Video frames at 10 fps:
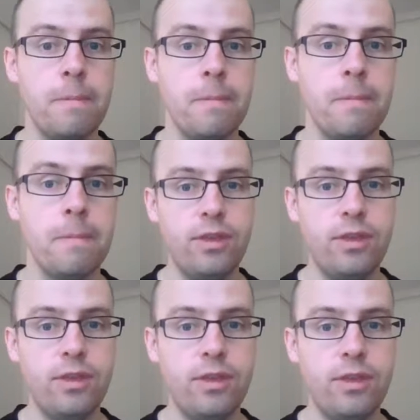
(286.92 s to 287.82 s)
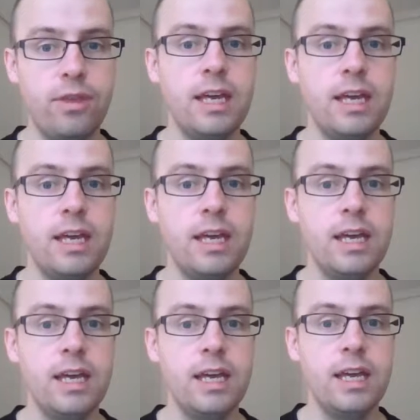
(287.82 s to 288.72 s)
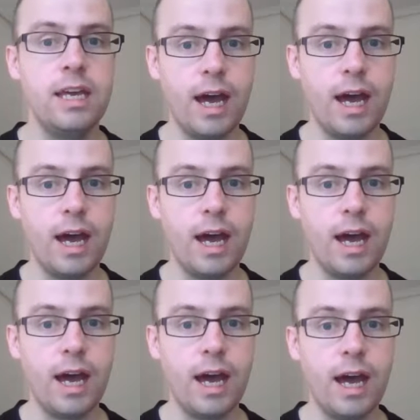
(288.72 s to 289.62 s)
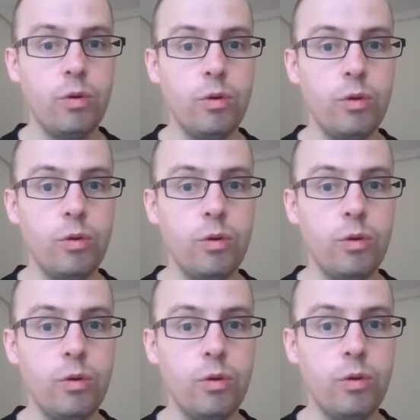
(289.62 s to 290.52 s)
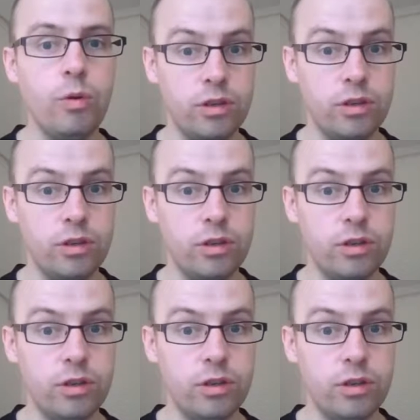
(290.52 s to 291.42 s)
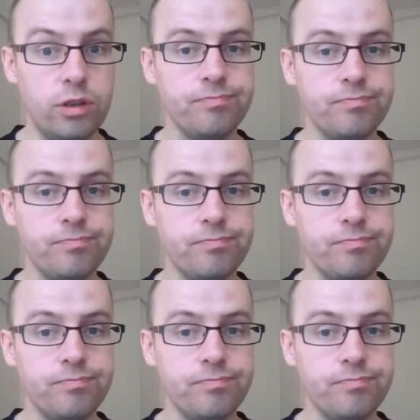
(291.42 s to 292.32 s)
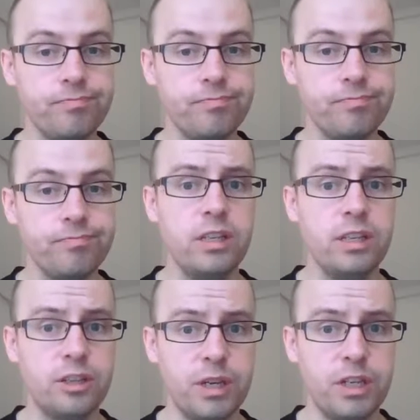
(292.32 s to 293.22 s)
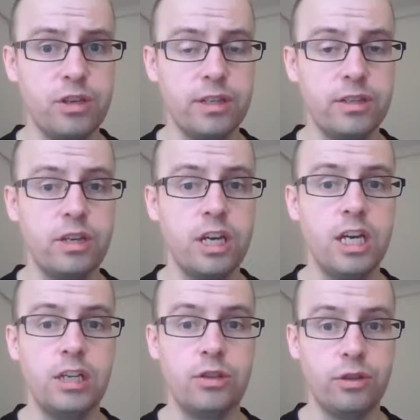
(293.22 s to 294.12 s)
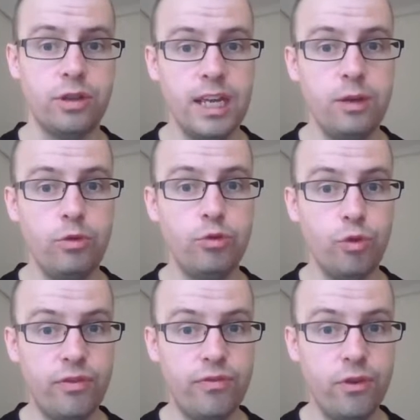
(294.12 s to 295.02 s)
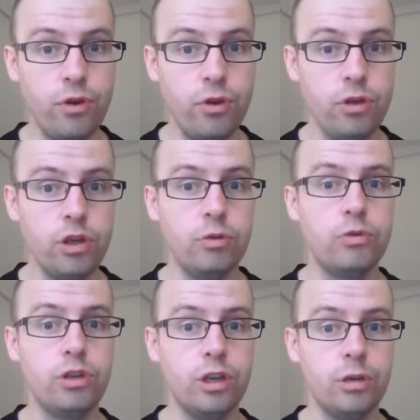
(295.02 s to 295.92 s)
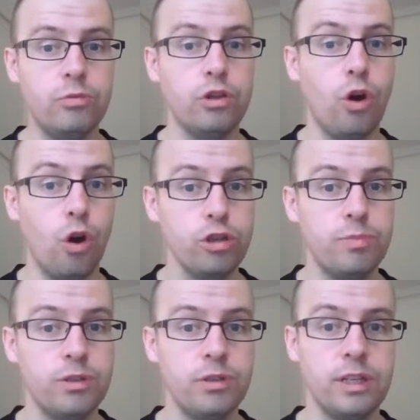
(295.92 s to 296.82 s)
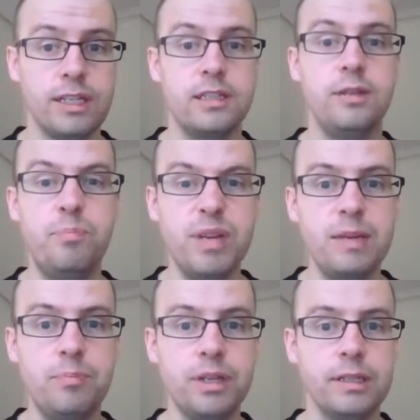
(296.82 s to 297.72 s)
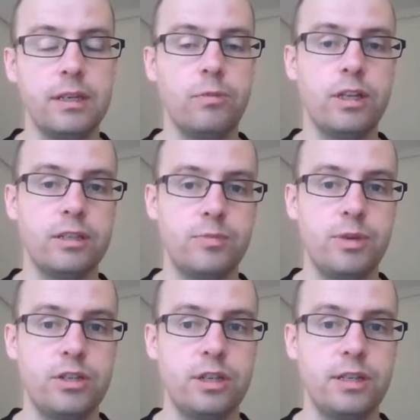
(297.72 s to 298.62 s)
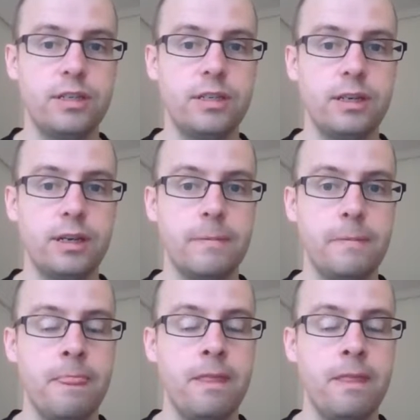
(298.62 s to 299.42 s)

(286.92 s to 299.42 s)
and then he would say, right, I don't know enough about your condition. You need to see a specialist. So then he would refer you to go to the hospital. That's the big building where the specialists are.